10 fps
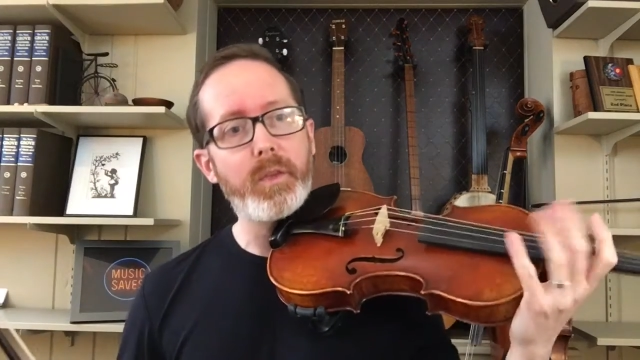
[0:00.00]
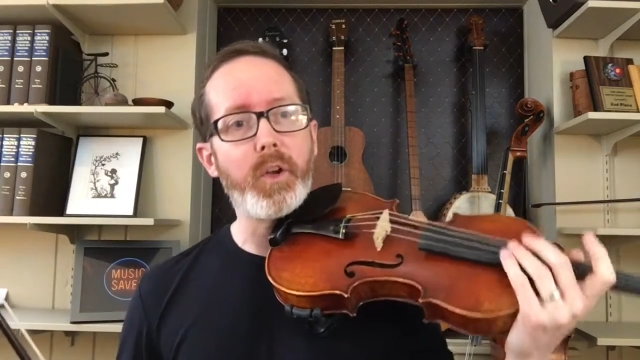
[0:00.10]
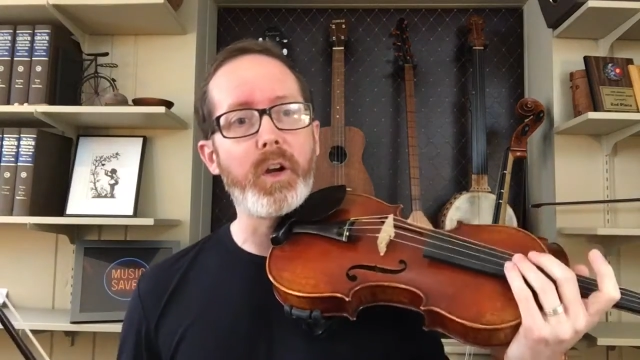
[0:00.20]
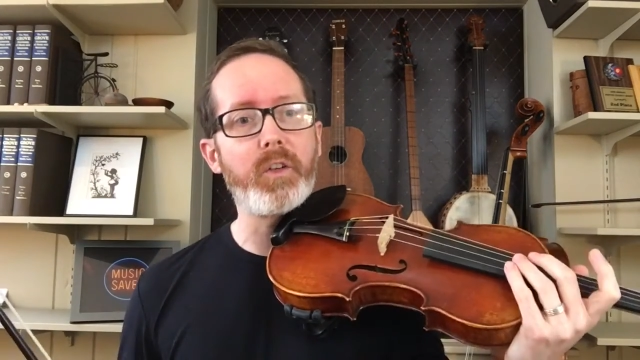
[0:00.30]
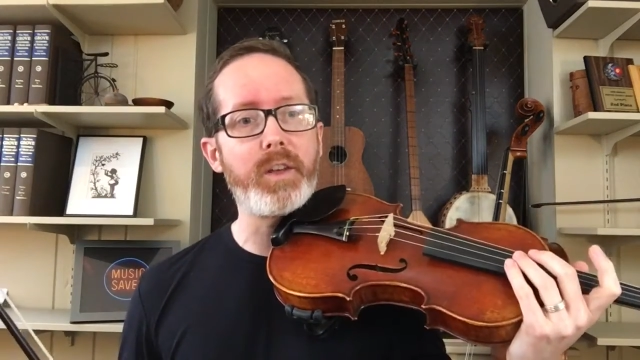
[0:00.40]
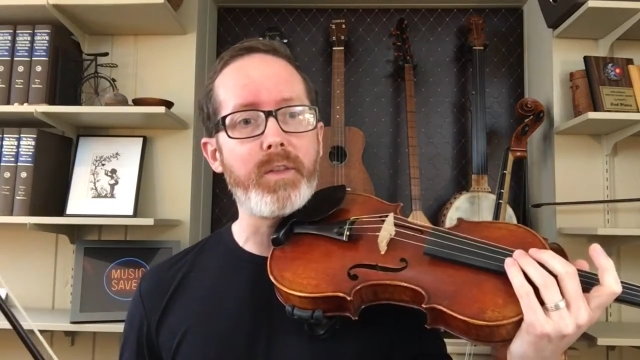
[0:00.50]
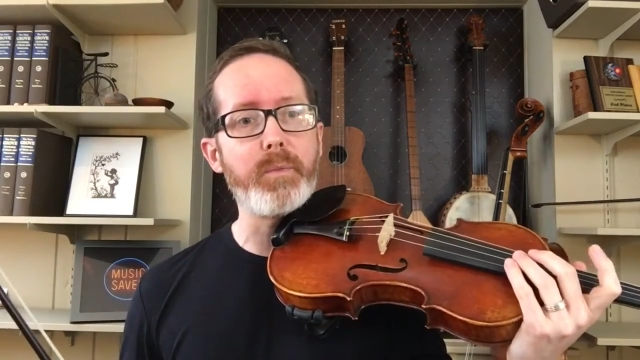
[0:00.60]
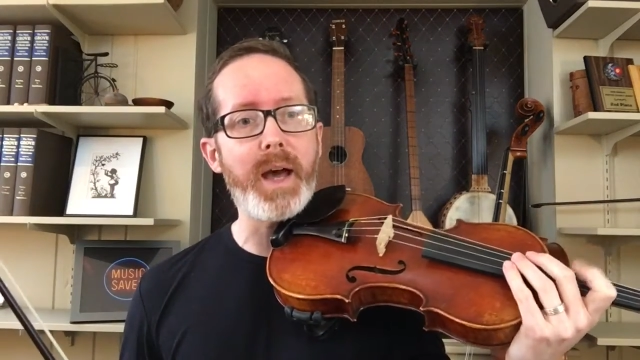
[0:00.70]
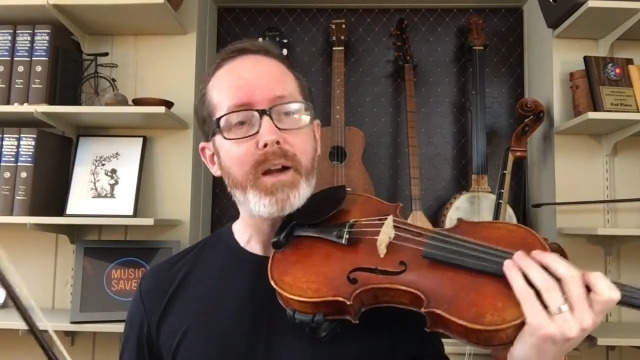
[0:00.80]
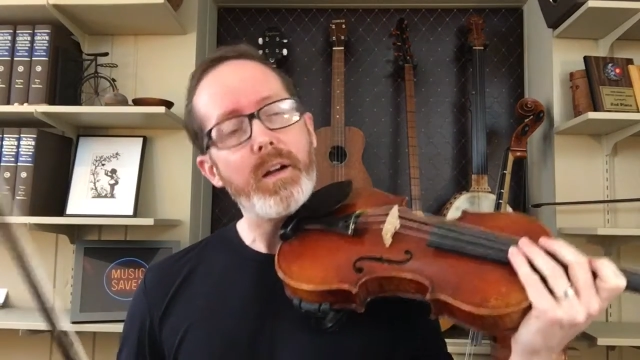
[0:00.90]
Third is even
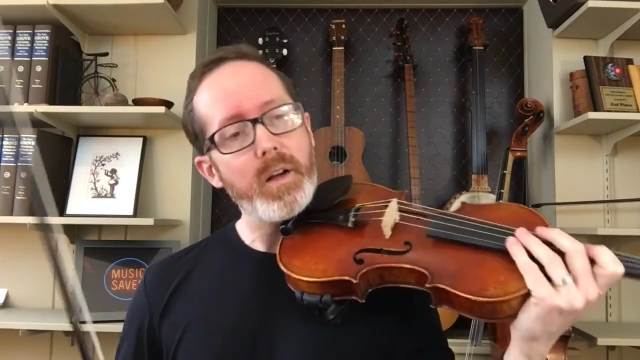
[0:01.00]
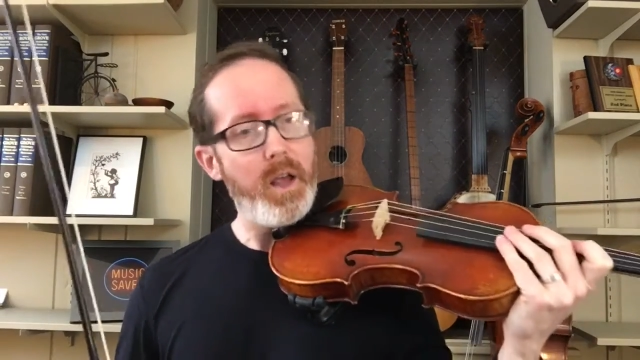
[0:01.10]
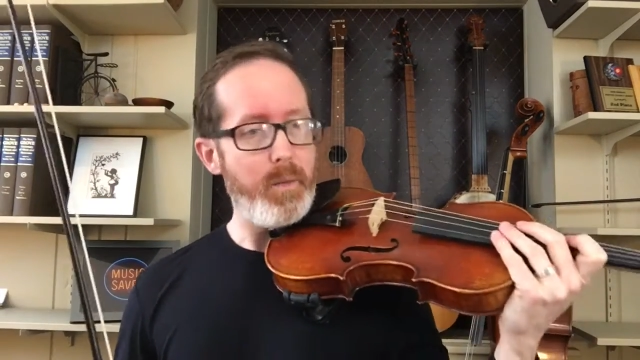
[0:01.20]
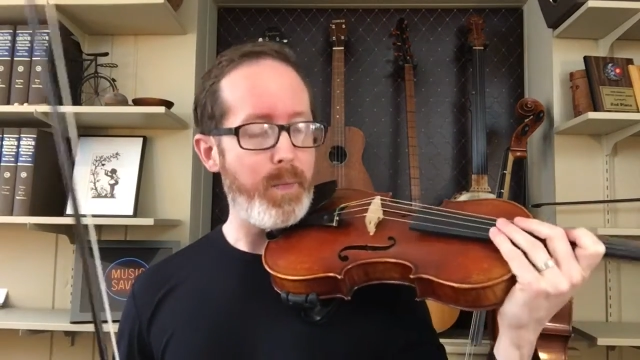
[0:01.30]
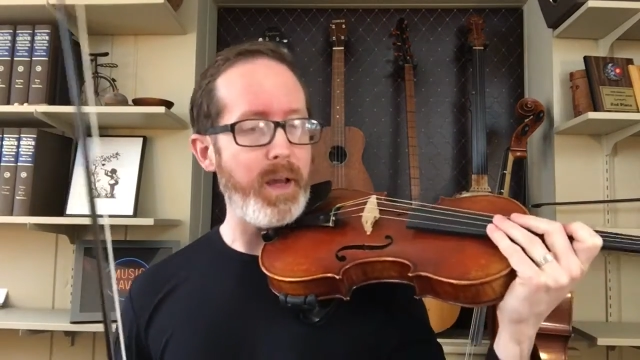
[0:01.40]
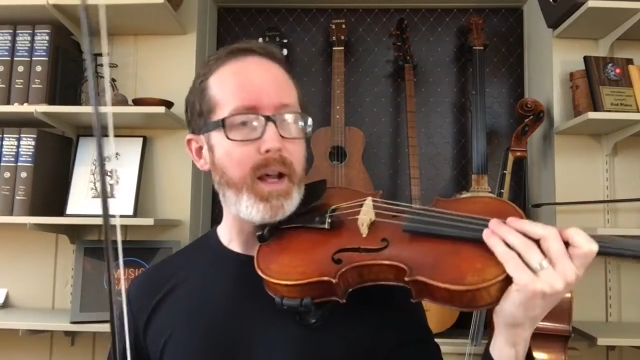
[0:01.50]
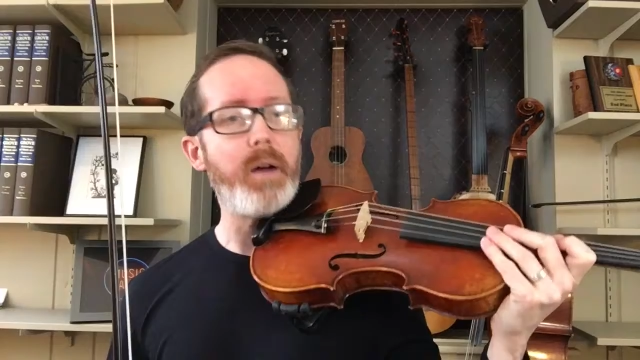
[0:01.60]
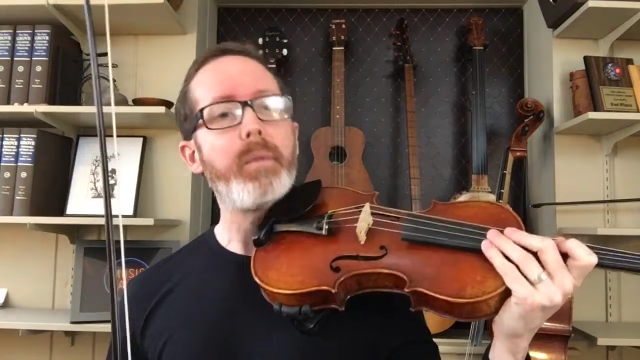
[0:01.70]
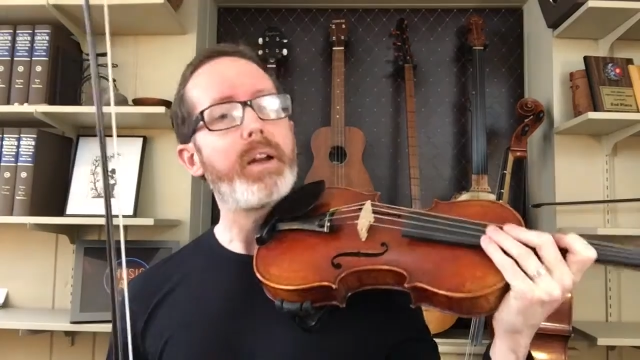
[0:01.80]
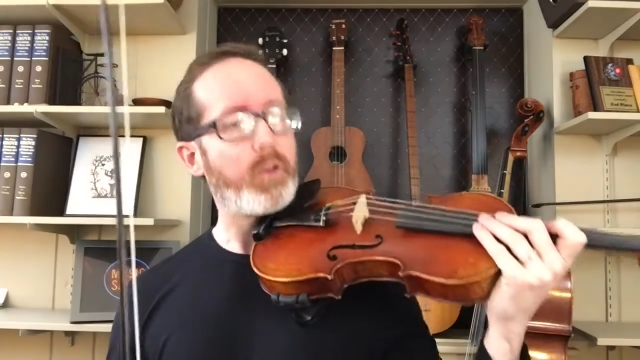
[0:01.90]
better, but
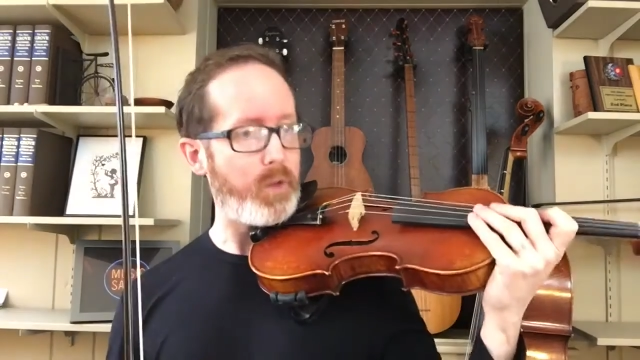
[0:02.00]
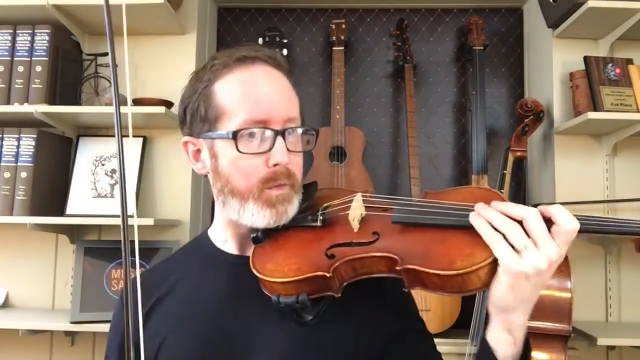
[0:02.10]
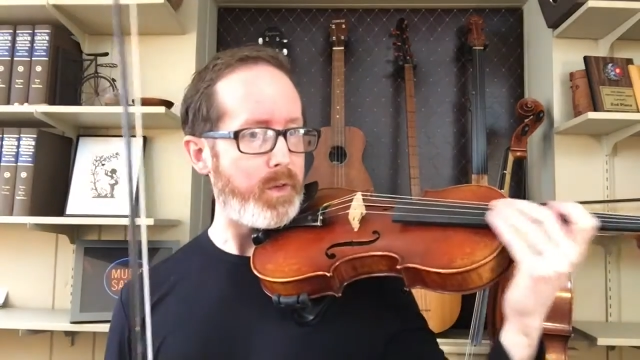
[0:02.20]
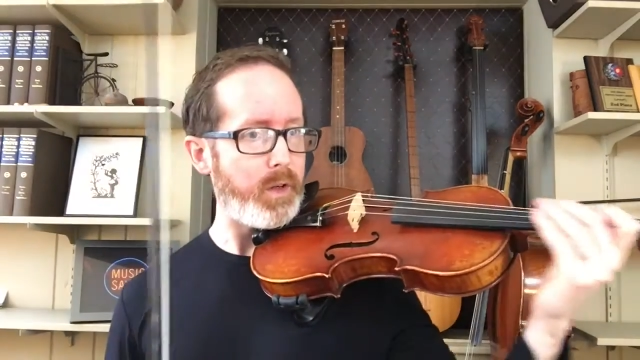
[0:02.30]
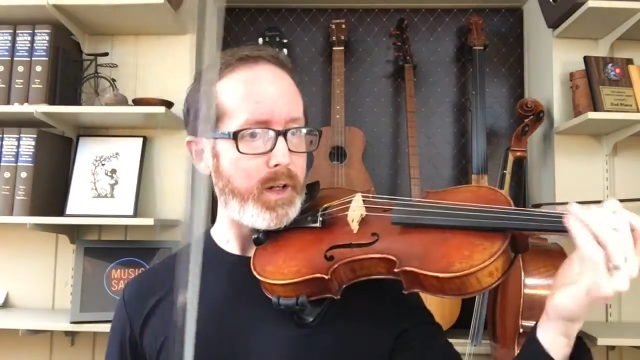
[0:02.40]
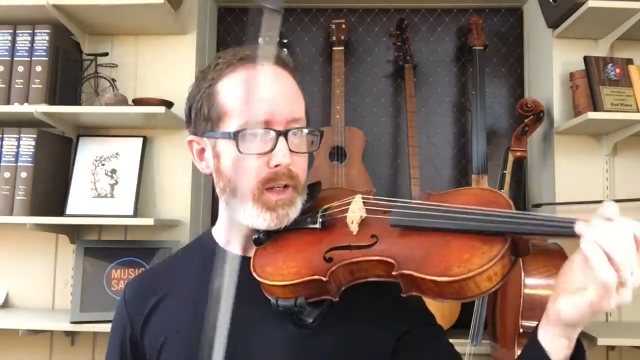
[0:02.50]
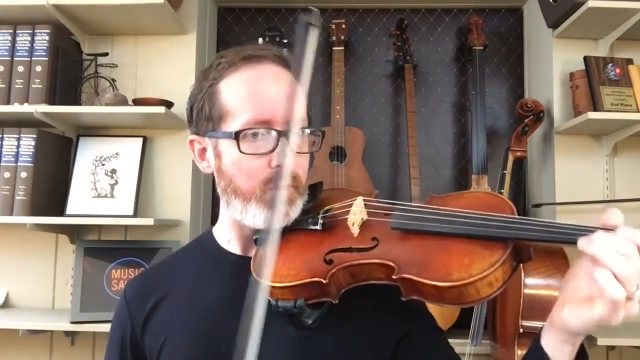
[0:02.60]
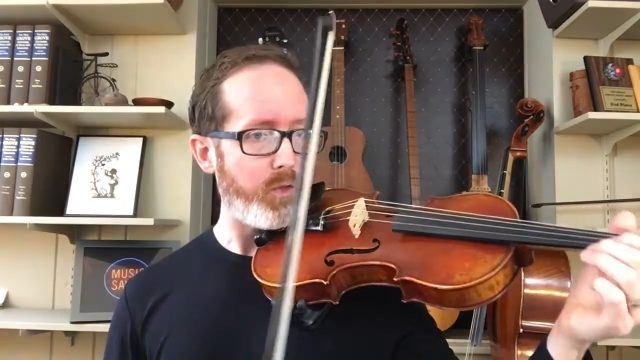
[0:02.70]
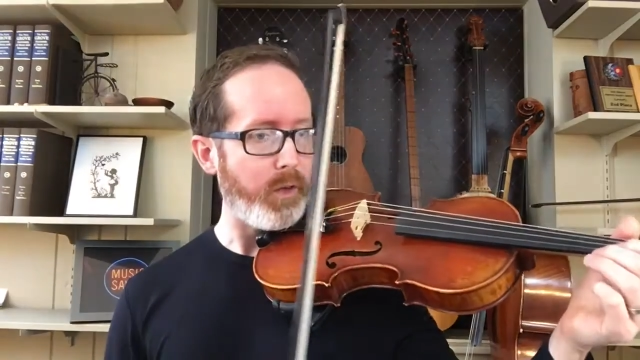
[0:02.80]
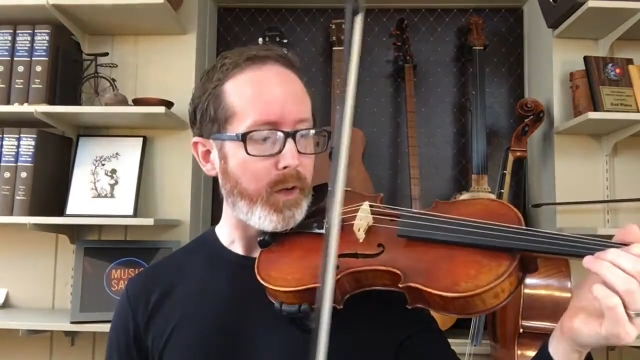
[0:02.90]
um, I know some of you are going to
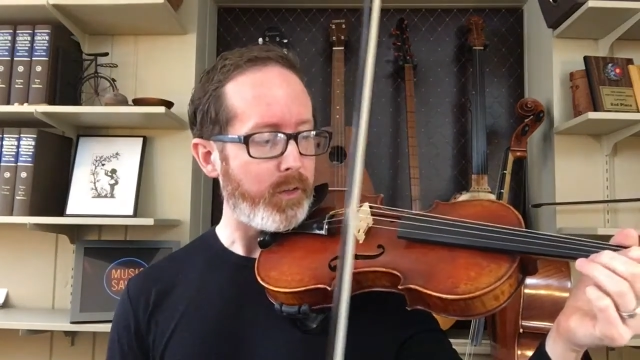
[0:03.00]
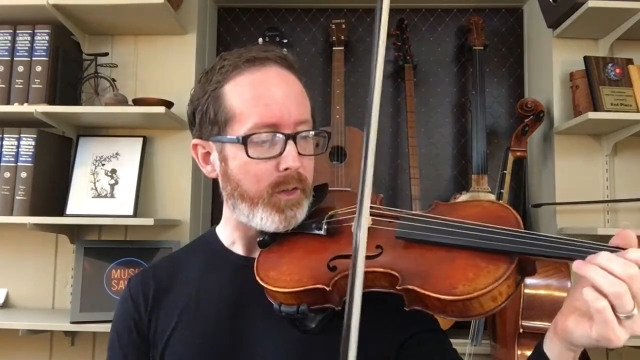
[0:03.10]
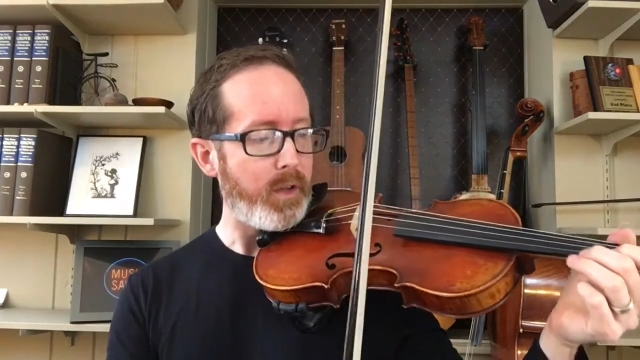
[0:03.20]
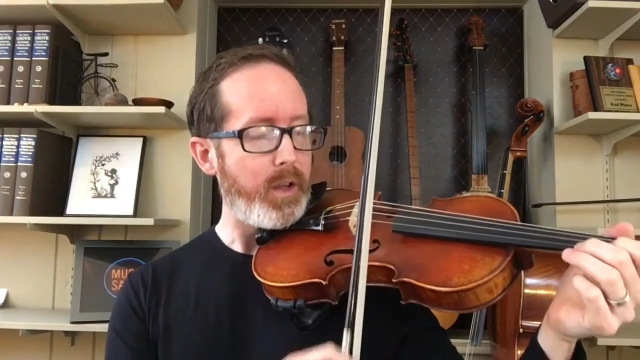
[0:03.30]
use first.